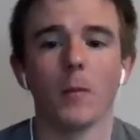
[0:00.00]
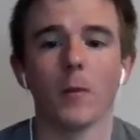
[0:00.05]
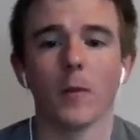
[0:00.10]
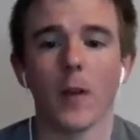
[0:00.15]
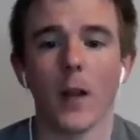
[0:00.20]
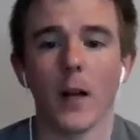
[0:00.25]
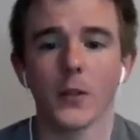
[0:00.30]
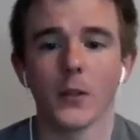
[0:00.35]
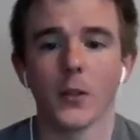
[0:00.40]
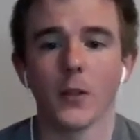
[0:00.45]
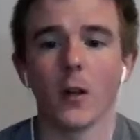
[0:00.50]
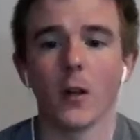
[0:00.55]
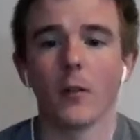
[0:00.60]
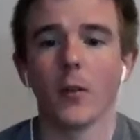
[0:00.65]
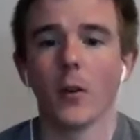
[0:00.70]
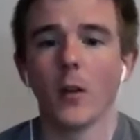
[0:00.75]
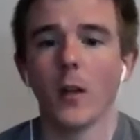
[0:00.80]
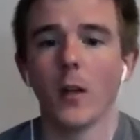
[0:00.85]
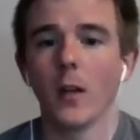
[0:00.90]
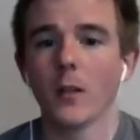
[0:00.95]
flexion of
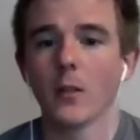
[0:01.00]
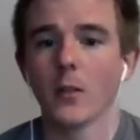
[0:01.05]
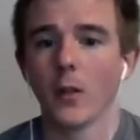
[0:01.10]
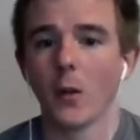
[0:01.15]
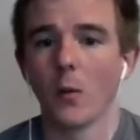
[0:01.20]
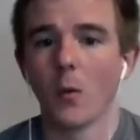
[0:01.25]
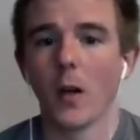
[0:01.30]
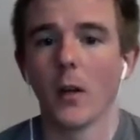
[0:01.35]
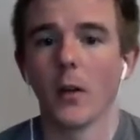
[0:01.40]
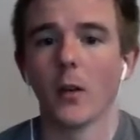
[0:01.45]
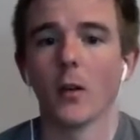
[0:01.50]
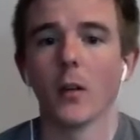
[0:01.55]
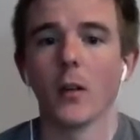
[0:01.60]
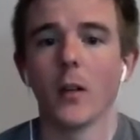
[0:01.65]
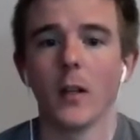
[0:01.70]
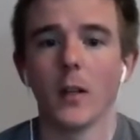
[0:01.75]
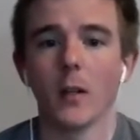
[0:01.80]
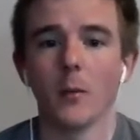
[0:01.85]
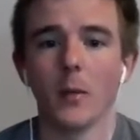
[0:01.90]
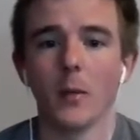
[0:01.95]
your knee, so you want your
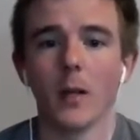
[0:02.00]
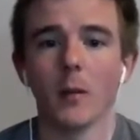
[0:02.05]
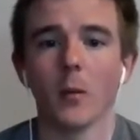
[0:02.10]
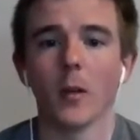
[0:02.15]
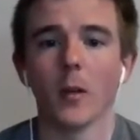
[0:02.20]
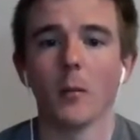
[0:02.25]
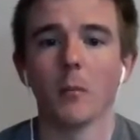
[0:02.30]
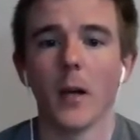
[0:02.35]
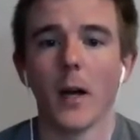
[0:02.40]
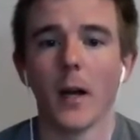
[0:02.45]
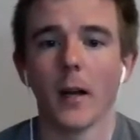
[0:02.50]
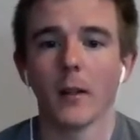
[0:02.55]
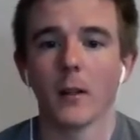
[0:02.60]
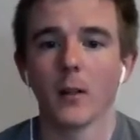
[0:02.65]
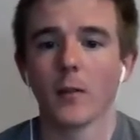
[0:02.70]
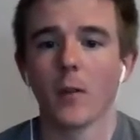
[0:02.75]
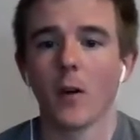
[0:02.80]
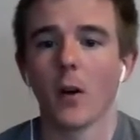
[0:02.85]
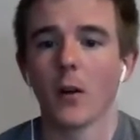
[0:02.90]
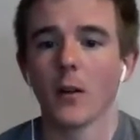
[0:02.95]
knee to be able to bend as
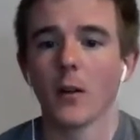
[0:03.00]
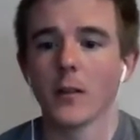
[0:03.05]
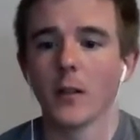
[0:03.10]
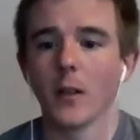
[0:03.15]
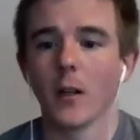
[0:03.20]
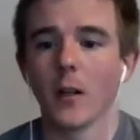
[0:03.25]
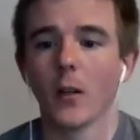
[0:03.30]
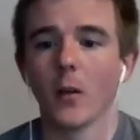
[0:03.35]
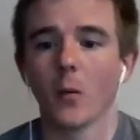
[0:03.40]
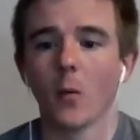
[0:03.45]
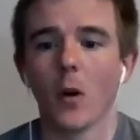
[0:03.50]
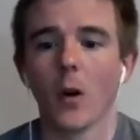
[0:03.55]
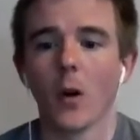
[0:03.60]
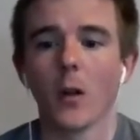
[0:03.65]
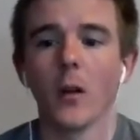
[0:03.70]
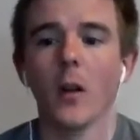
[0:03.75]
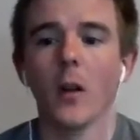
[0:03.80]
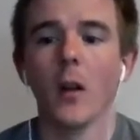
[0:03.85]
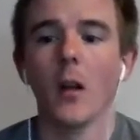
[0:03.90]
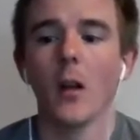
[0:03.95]
far as the other
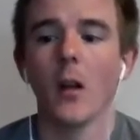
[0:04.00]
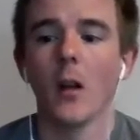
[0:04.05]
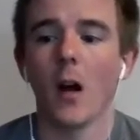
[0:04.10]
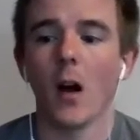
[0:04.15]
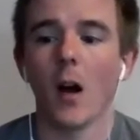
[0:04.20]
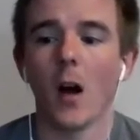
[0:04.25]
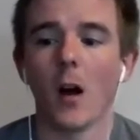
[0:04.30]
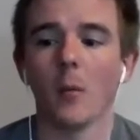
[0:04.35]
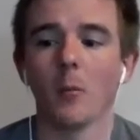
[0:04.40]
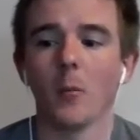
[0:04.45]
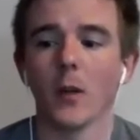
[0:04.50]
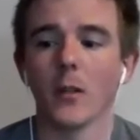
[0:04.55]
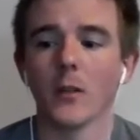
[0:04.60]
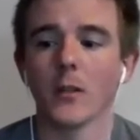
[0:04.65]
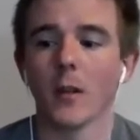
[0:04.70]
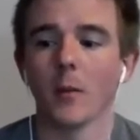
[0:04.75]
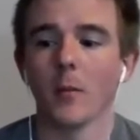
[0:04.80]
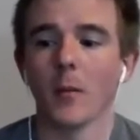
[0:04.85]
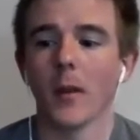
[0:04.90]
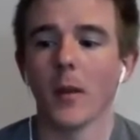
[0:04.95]
one. But
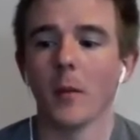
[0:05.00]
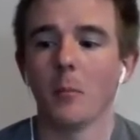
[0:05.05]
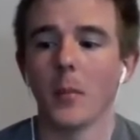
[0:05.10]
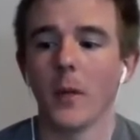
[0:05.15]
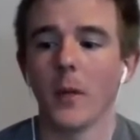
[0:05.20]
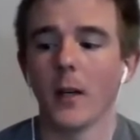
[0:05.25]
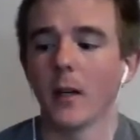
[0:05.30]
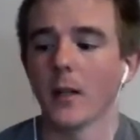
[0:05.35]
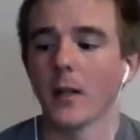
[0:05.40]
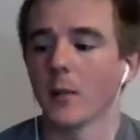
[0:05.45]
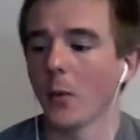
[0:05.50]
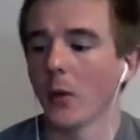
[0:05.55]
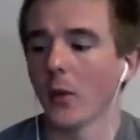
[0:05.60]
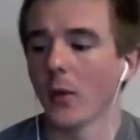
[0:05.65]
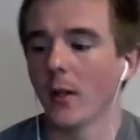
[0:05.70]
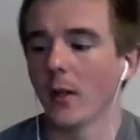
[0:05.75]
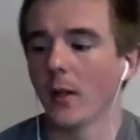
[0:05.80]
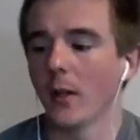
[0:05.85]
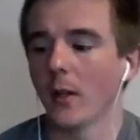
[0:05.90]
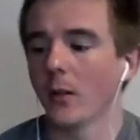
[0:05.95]
some of the biggest
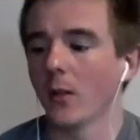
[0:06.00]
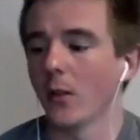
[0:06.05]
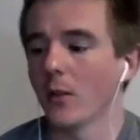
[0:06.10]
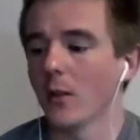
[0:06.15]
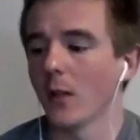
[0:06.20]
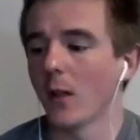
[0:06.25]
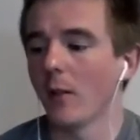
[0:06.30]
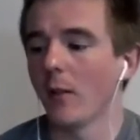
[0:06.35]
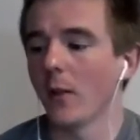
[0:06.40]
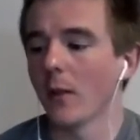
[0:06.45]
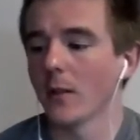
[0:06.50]
predictors of a